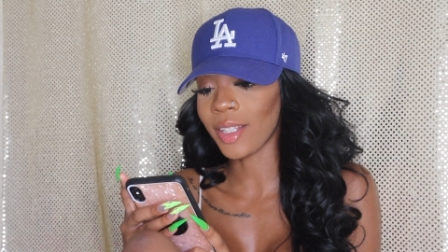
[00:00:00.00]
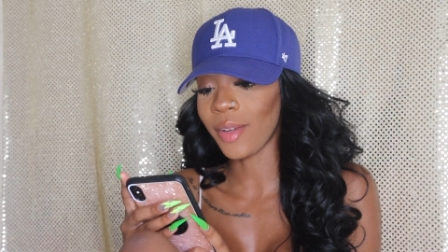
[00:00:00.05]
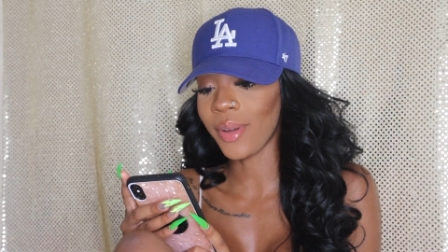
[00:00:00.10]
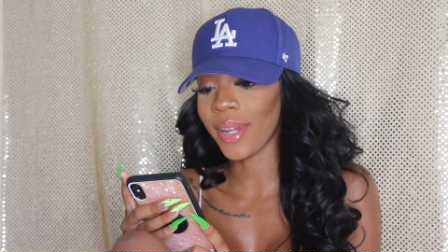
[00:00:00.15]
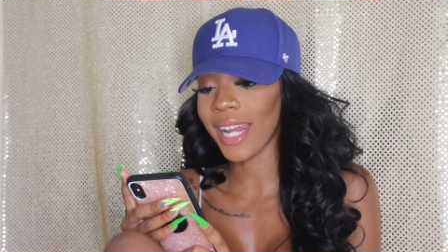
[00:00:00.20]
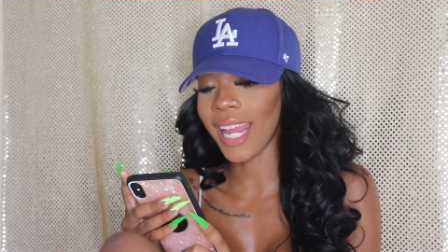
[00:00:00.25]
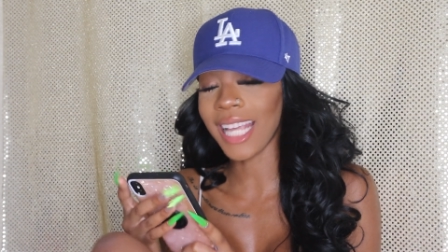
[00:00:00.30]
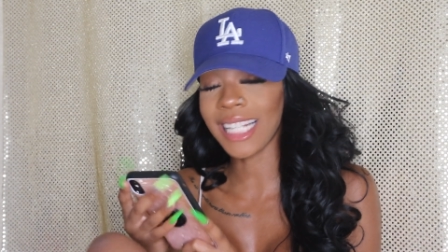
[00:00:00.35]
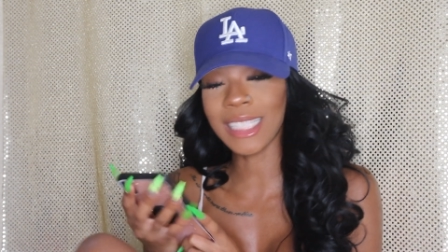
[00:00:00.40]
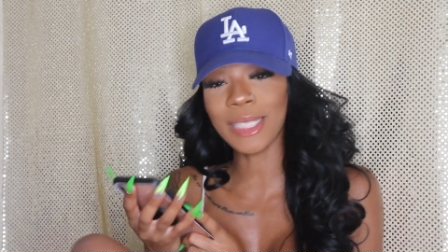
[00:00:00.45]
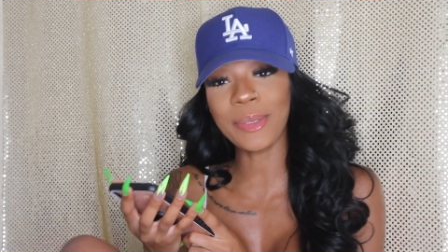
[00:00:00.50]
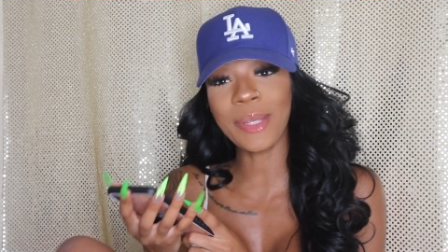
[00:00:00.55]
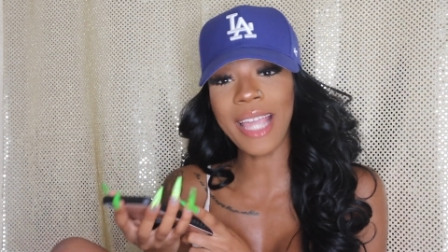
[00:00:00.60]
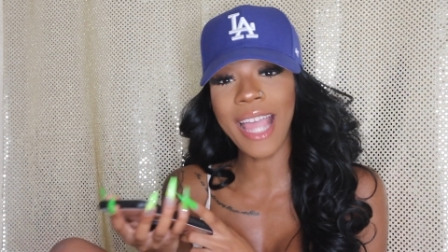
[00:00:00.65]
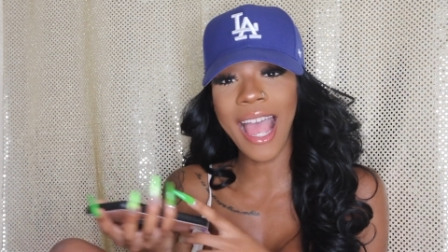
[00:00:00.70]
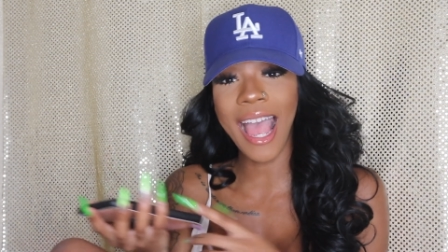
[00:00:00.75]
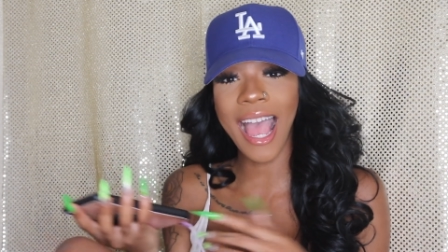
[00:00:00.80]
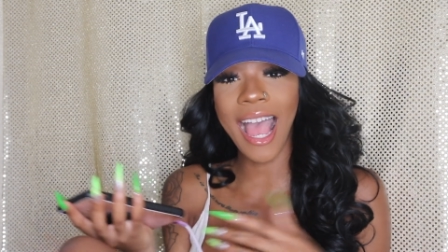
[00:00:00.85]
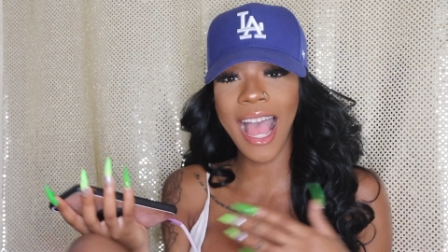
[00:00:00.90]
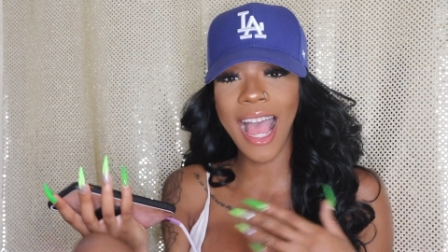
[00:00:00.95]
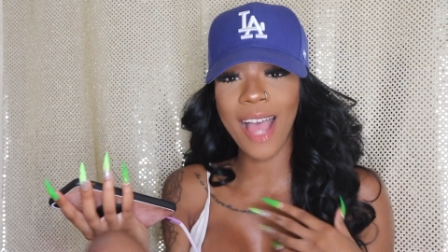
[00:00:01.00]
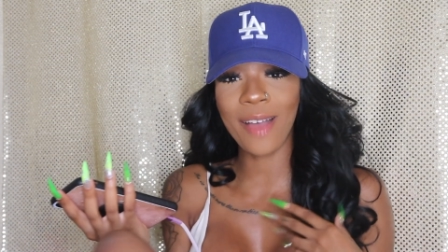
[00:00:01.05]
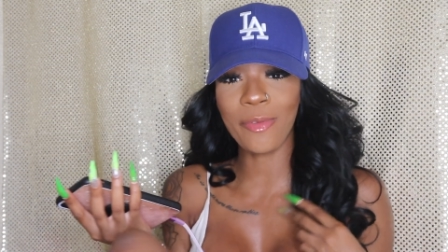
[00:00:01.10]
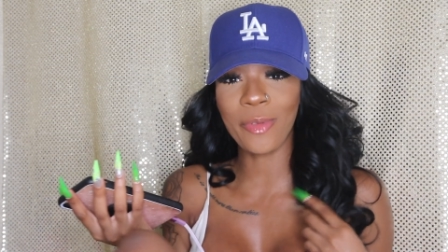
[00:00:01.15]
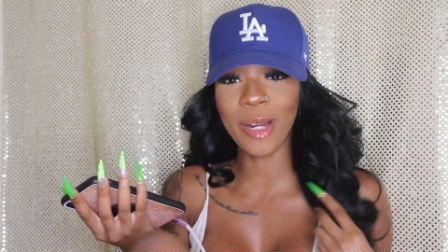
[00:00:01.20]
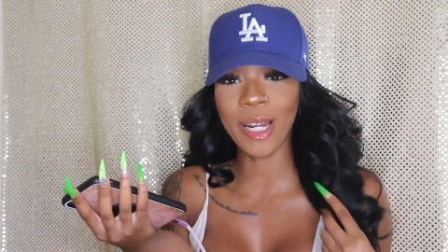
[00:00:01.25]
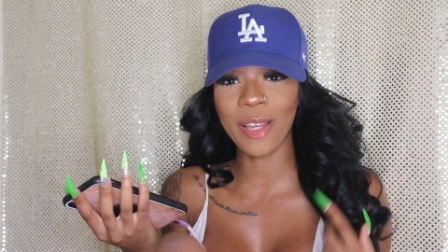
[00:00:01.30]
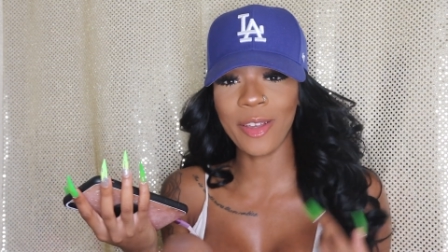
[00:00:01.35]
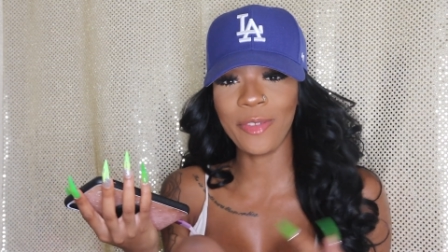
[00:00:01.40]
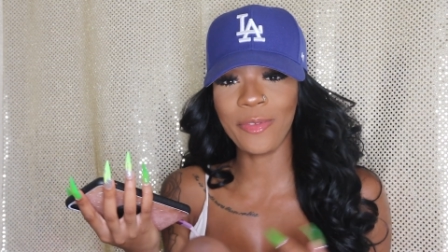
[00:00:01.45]
so next we have
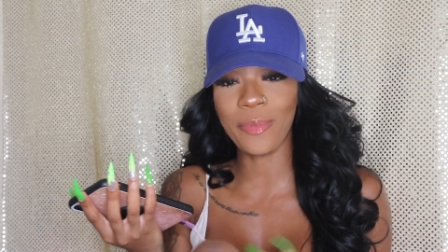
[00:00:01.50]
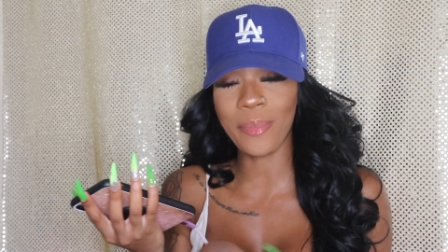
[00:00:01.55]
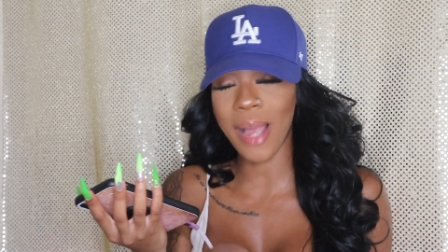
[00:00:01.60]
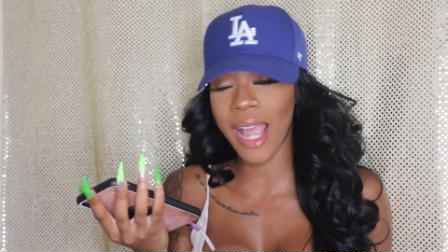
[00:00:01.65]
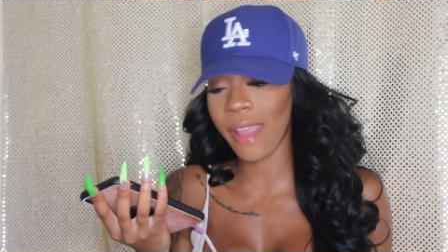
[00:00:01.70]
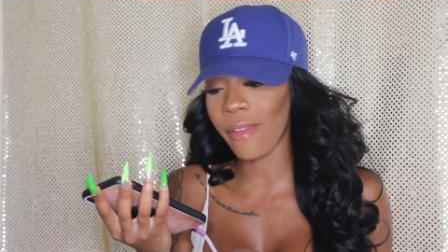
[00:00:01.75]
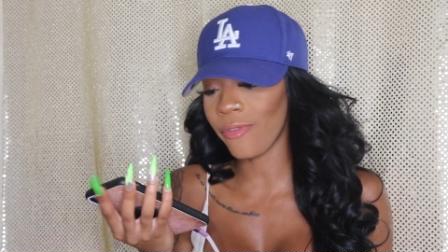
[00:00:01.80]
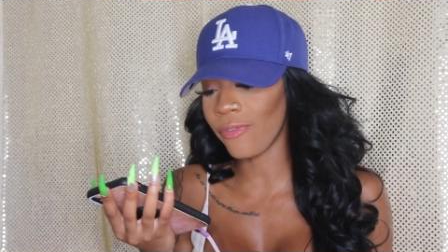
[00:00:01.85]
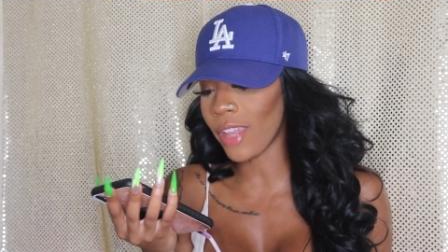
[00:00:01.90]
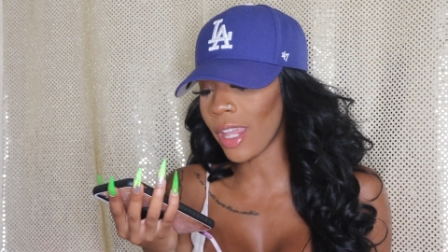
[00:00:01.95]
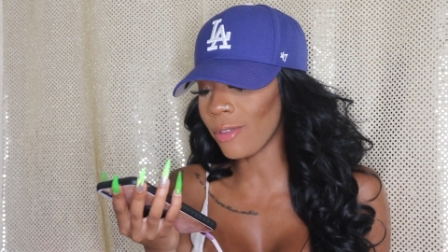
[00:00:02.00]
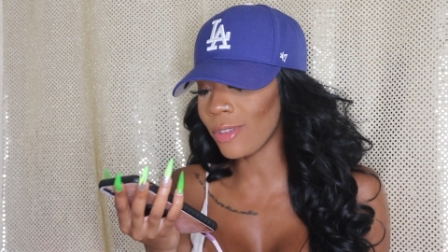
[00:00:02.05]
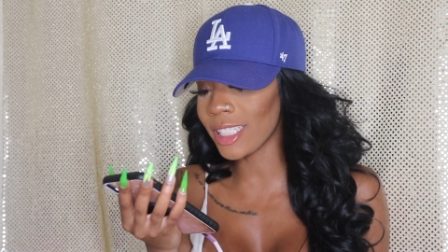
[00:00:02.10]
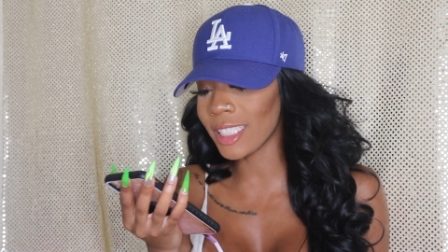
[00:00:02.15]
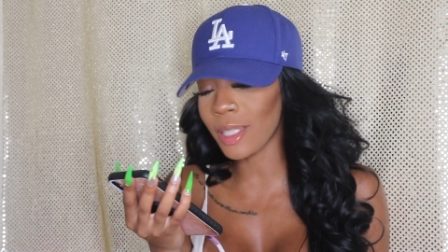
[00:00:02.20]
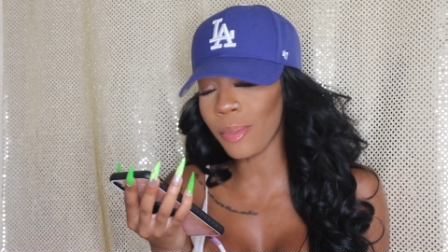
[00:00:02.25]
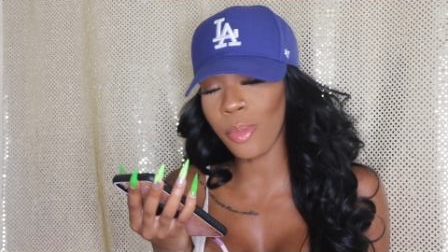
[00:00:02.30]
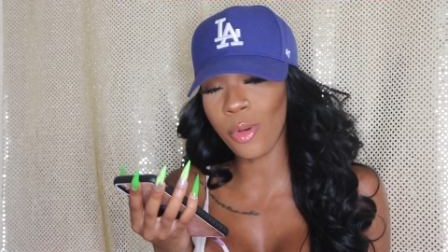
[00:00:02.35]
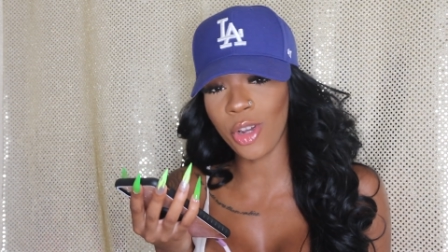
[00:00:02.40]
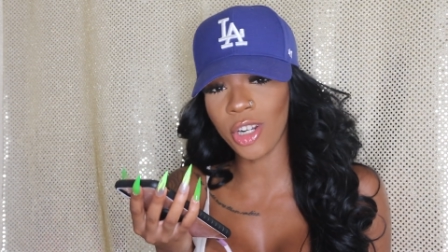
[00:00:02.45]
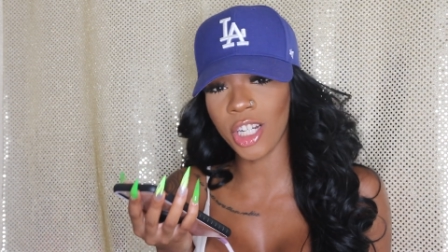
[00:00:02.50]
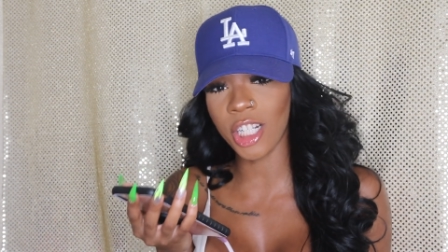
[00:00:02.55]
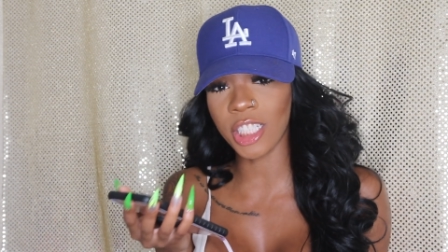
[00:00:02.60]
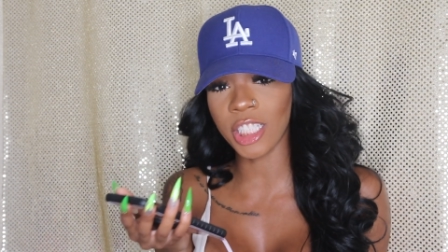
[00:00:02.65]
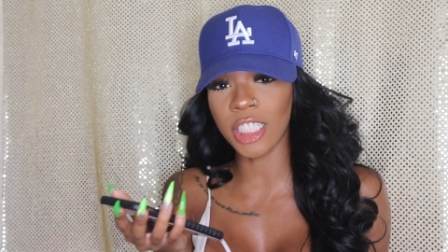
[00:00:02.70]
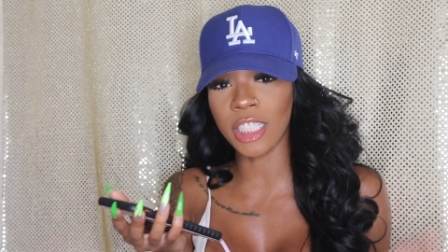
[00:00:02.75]
one of my favorite supporters.